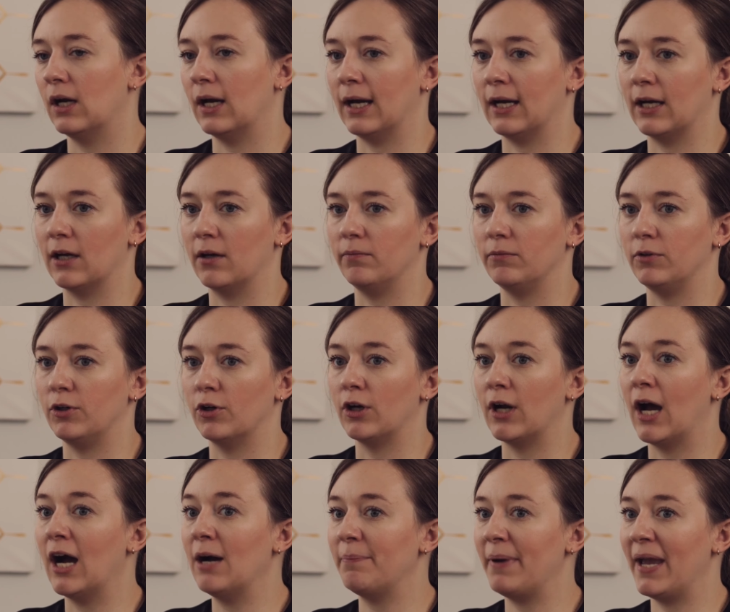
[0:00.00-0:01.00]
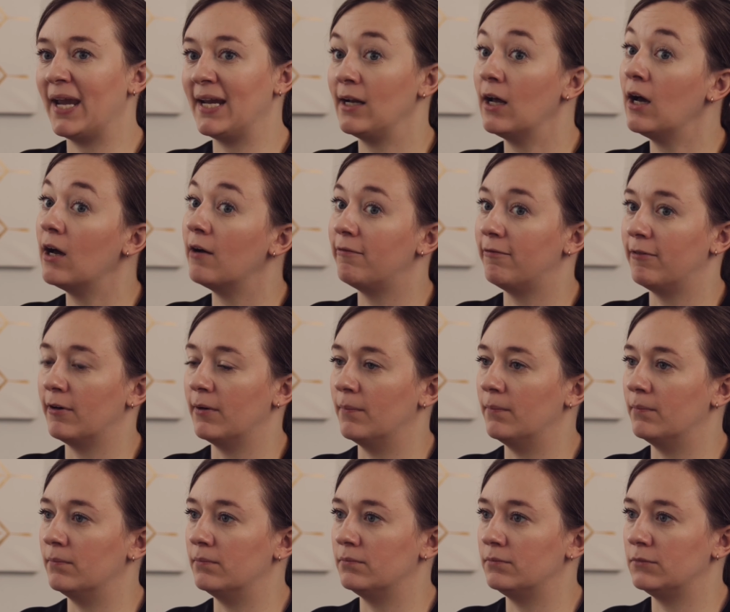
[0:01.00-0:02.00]
Um, you're not paid up
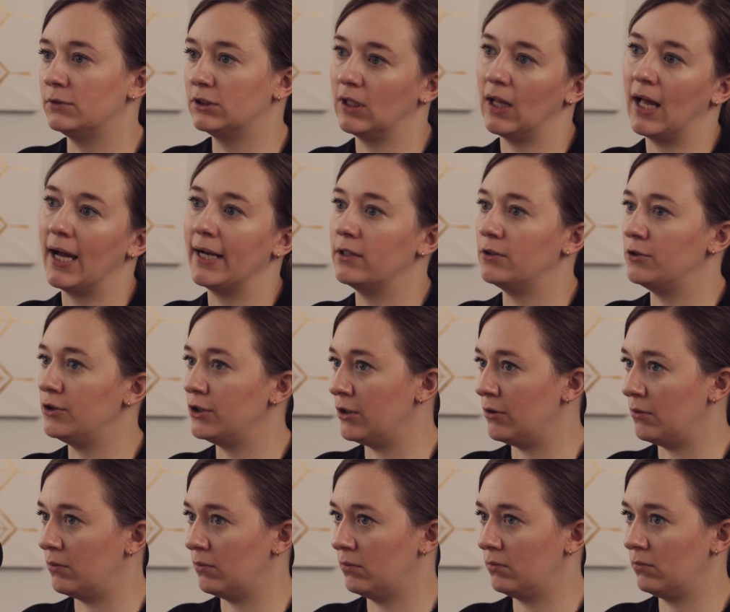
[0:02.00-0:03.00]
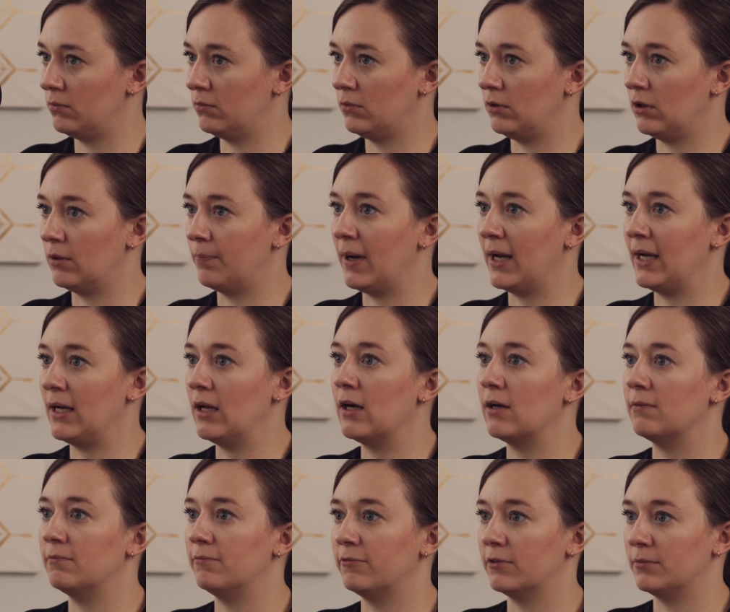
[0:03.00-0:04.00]
from July to June. You're paid
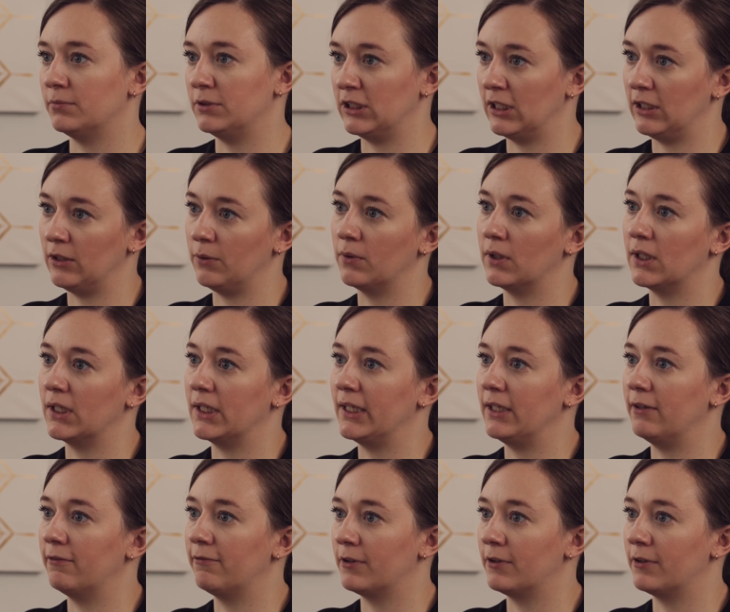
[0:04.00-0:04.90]
up from January